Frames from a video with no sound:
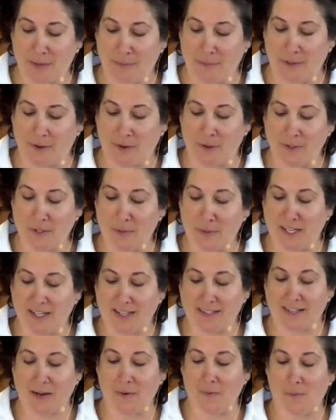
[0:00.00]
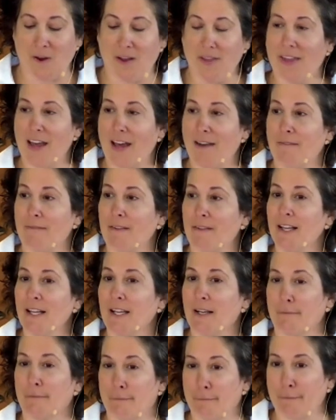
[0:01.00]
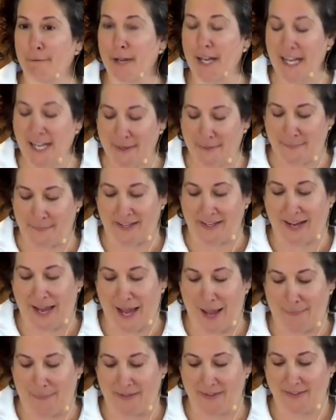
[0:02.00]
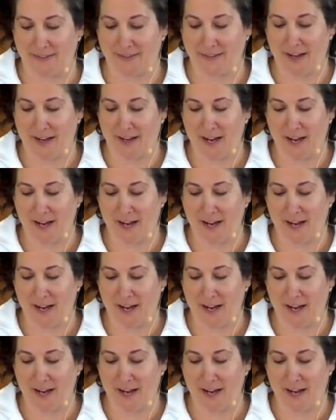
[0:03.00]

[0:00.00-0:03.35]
but also because I want that feeling of freedom that happens